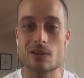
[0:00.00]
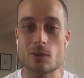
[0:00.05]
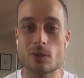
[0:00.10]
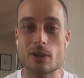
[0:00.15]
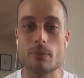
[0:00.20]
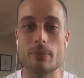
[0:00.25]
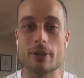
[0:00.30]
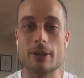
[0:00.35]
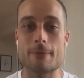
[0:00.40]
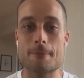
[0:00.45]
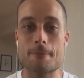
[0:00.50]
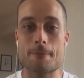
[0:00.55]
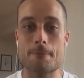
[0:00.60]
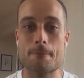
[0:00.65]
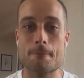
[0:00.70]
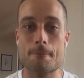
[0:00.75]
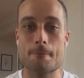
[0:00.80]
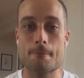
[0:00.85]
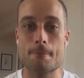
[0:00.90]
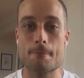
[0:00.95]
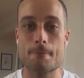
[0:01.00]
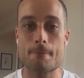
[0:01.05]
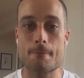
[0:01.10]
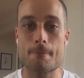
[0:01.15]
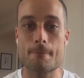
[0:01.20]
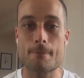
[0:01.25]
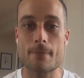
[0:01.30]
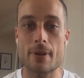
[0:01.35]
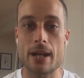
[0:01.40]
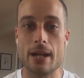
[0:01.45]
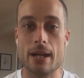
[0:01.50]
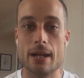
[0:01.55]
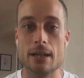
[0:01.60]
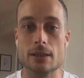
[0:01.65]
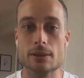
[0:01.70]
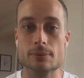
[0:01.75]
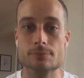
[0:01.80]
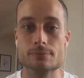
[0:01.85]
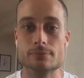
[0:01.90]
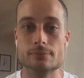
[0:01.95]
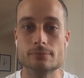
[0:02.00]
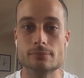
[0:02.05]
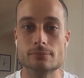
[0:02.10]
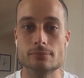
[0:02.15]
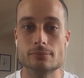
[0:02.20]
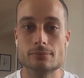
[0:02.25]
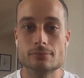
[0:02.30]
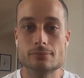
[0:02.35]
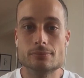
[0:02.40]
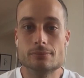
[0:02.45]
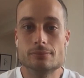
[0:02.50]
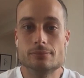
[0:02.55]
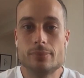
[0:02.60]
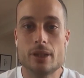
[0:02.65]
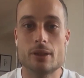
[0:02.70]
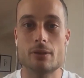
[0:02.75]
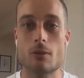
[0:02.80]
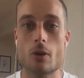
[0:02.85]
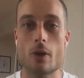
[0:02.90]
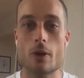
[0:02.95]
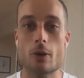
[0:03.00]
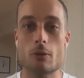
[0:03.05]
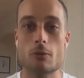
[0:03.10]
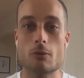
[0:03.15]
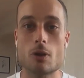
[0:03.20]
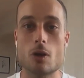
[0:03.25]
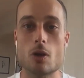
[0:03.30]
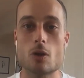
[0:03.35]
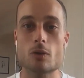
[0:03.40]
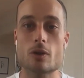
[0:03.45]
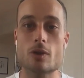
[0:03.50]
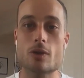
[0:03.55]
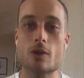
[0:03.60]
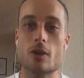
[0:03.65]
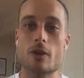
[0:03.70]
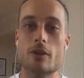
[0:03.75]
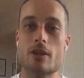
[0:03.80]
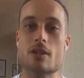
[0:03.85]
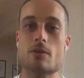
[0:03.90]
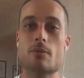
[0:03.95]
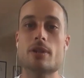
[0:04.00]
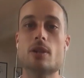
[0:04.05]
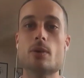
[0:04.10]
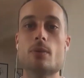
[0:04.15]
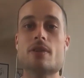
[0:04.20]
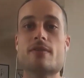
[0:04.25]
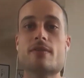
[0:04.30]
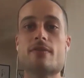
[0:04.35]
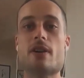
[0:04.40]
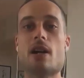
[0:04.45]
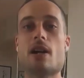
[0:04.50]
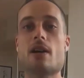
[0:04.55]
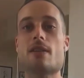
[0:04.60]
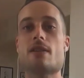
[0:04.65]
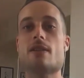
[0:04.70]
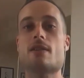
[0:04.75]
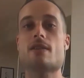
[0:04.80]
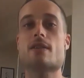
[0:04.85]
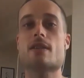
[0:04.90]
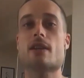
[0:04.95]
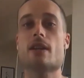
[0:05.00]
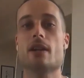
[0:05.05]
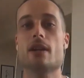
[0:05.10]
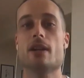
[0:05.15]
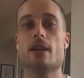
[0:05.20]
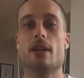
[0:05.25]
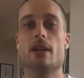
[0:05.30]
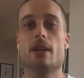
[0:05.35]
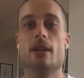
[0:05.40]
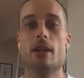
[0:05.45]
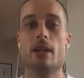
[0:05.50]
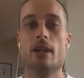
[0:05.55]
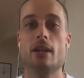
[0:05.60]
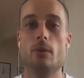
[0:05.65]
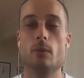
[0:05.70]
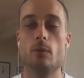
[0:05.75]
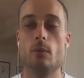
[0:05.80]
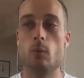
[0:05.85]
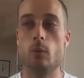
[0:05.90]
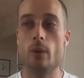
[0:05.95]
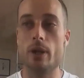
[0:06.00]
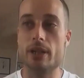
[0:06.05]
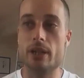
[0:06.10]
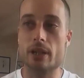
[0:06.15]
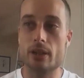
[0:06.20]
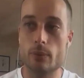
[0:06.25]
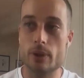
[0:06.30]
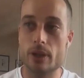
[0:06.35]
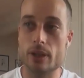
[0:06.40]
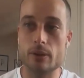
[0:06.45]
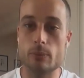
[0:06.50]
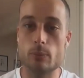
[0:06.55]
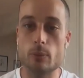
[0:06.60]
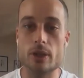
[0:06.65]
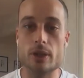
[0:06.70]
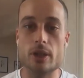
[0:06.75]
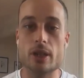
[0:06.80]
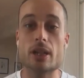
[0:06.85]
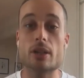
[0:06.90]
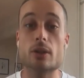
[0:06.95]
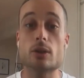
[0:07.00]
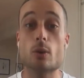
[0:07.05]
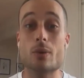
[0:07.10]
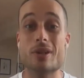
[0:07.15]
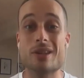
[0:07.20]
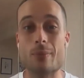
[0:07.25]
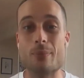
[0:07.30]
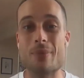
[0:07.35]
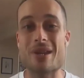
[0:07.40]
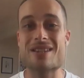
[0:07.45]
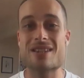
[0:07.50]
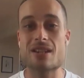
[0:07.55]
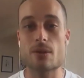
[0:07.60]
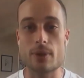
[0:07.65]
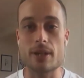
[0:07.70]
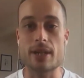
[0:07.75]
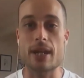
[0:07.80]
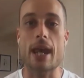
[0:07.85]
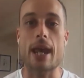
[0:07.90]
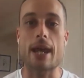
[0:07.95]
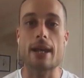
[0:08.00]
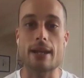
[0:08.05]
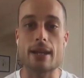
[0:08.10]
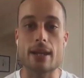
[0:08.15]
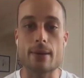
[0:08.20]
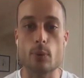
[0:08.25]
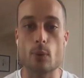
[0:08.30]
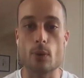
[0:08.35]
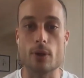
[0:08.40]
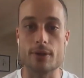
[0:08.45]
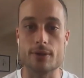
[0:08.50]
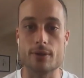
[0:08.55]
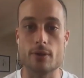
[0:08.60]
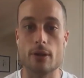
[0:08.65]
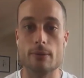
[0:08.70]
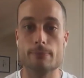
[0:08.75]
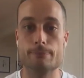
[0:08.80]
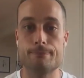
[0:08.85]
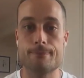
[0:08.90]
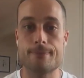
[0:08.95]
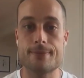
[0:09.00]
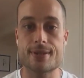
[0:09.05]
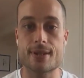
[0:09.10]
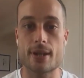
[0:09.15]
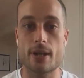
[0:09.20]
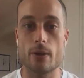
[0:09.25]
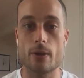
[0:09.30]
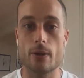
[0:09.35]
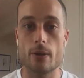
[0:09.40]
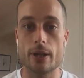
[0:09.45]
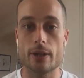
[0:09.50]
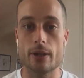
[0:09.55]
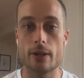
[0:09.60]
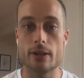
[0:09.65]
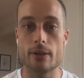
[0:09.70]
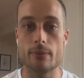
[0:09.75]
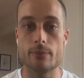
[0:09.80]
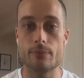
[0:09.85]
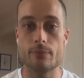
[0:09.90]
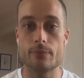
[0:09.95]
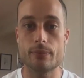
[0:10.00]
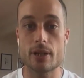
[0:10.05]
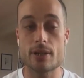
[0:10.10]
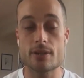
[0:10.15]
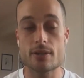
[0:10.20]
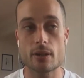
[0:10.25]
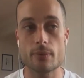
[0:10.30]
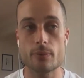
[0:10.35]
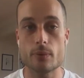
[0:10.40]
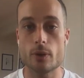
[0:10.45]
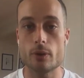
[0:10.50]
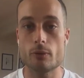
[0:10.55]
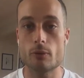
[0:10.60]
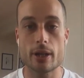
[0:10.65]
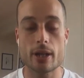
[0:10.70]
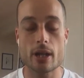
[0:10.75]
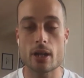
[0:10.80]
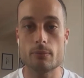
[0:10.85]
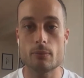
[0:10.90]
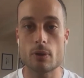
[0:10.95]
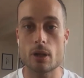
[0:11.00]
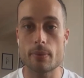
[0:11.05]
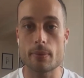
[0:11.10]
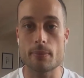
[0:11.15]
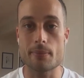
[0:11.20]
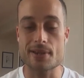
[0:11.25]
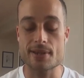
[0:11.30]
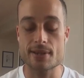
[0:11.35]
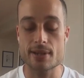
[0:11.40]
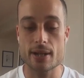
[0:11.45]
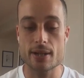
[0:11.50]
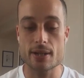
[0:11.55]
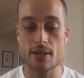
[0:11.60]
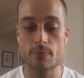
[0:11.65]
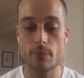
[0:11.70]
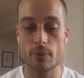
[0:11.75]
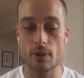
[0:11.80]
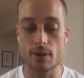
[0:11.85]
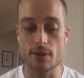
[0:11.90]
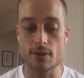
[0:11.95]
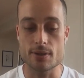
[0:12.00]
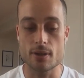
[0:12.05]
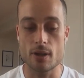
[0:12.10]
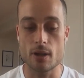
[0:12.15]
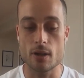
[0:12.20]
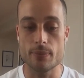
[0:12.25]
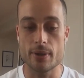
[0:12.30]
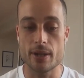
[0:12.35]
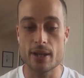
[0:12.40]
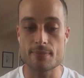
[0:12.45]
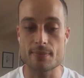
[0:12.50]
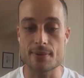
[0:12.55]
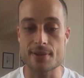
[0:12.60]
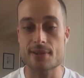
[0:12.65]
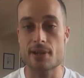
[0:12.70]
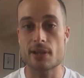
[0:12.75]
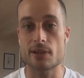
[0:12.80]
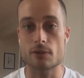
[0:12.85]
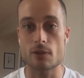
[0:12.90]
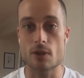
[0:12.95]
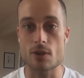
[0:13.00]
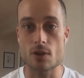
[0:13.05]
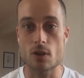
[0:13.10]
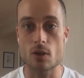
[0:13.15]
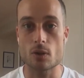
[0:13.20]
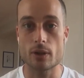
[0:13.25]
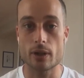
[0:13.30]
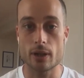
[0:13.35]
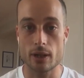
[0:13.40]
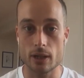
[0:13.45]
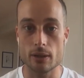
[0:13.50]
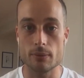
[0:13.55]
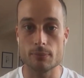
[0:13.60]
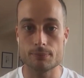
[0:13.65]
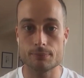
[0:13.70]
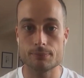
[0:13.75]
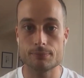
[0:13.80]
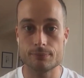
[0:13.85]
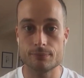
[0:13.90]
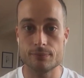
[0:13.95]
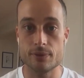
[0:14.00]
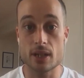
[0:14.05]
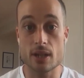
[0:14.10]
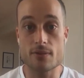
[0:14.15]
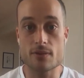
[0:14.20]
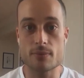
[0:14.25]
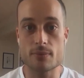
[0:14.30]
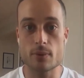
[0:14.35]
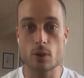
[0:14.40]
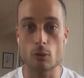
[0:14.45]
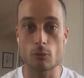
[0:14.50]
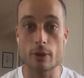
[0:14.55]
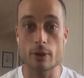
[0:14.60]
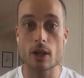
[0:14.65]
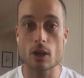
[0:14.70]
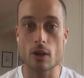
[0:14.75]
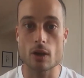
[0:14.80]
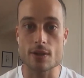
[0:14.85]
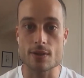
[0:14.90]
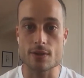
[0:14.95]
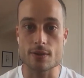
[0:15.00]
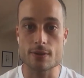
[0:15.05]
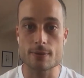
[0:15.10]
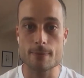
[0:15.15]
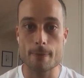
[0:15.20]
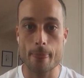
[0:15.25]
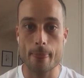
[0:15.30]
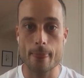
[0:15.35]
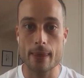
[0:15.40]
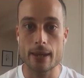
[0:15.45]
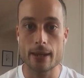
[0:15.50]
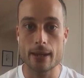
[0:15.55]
to look at me. Be it right or wrong, the certain things we do as fathers, we're doing the best that we can at that point in time. So I know that things that I'm doing right now might be mistakes, but I just hope that as my son grows older, he forgives me or realizes